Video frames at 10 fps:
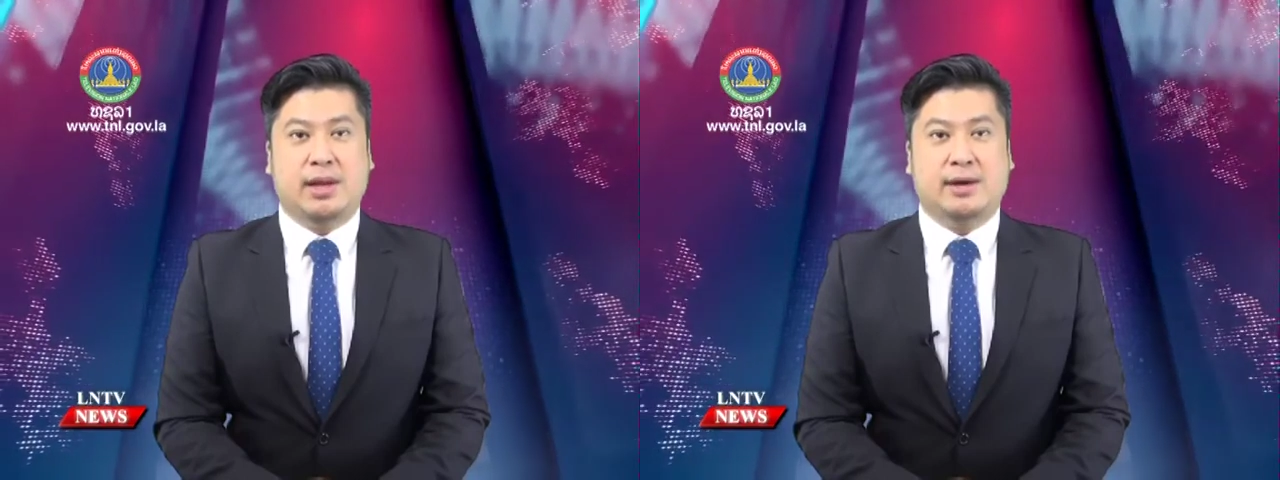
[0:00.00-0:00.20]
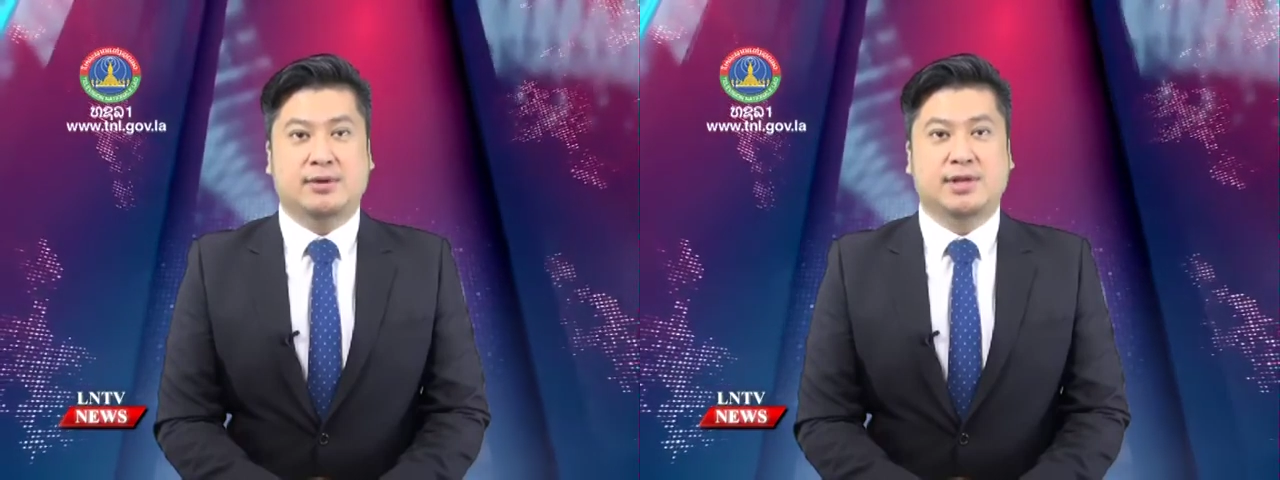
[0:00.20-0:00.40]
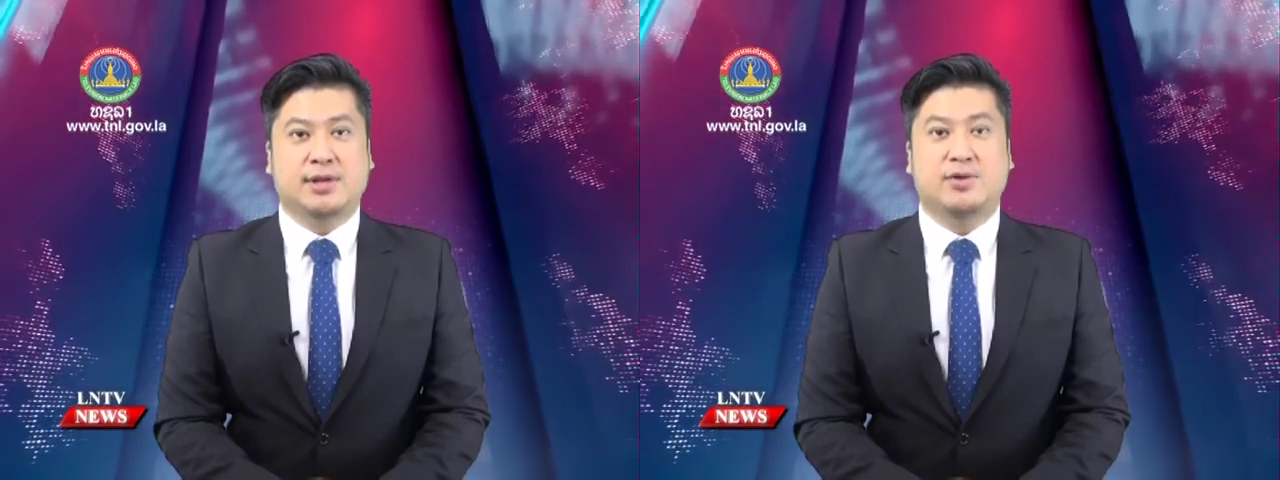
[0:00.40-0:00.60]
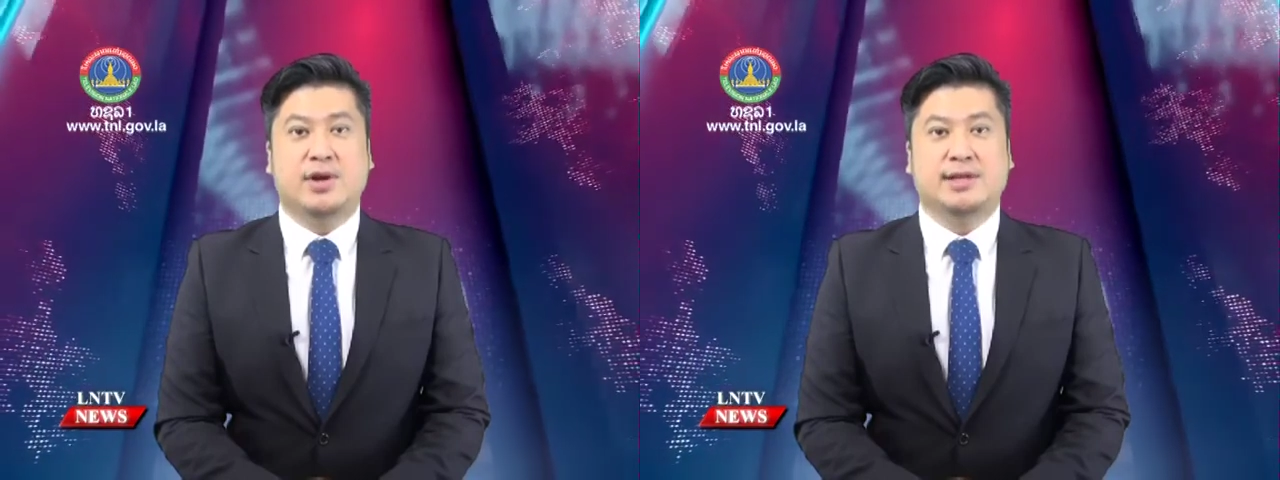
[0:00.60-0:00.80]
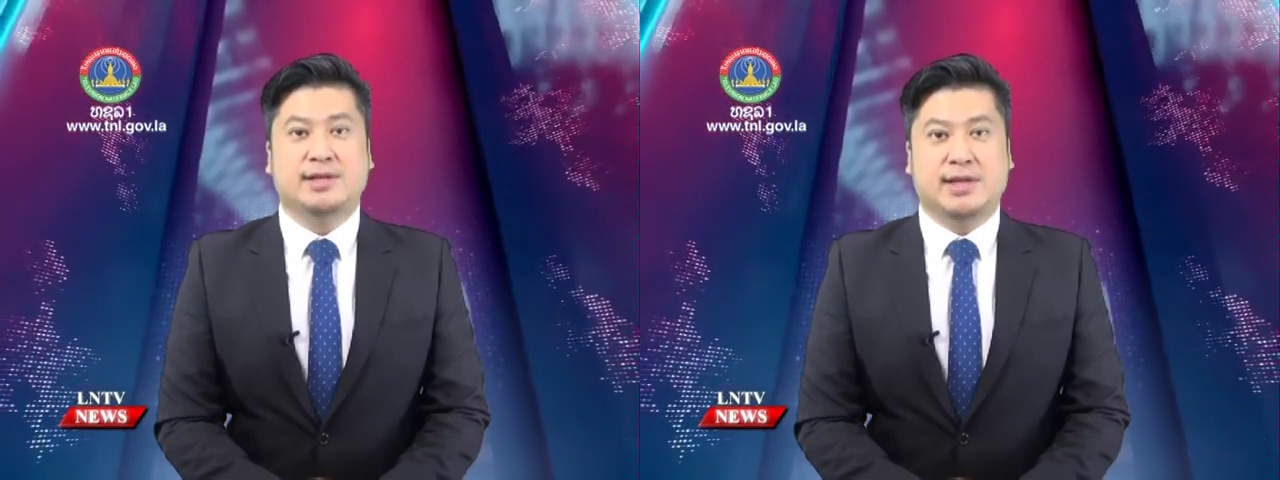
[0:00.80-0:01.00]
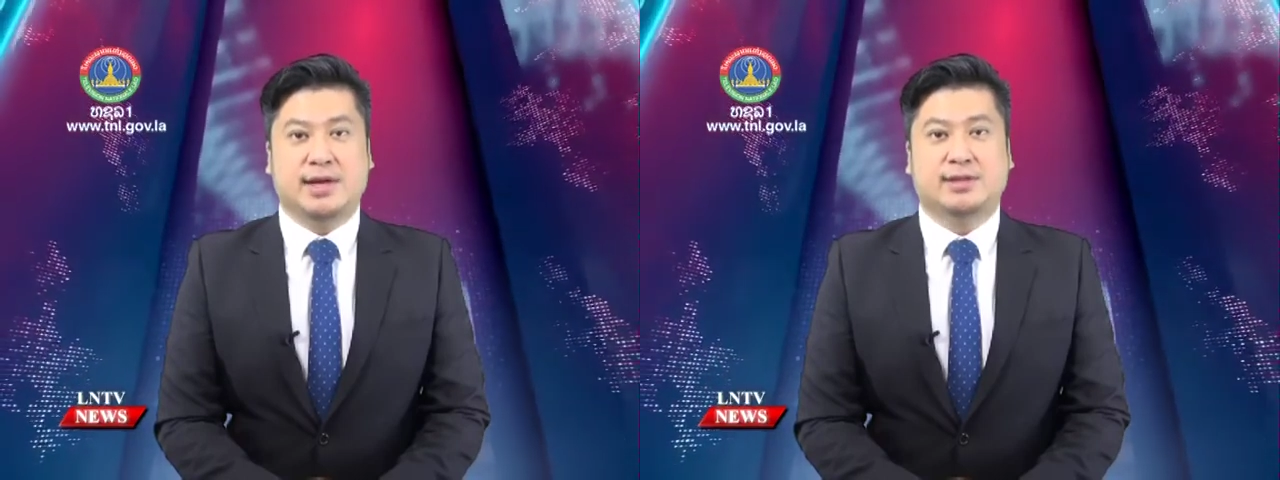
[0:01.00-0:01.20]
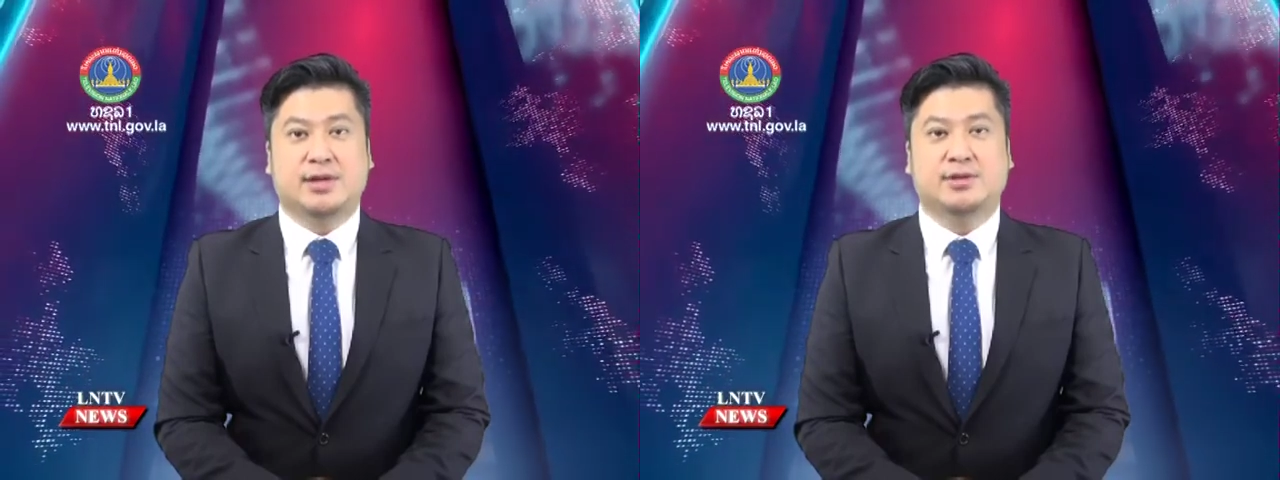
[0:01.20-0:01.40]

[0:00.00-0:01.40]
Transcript: Laos and the United States are